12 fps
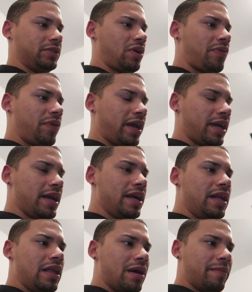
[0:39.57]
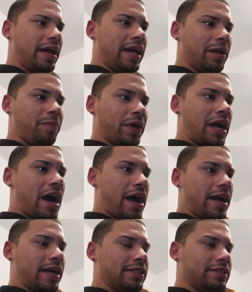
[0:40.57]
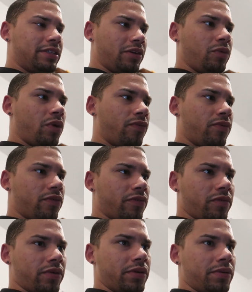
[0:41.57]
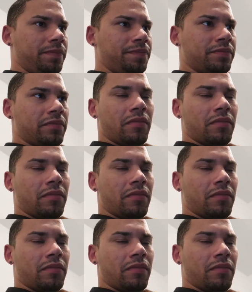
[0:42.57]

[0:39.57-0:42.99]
So I think I'm going to hit up the guy I got the steering wheel for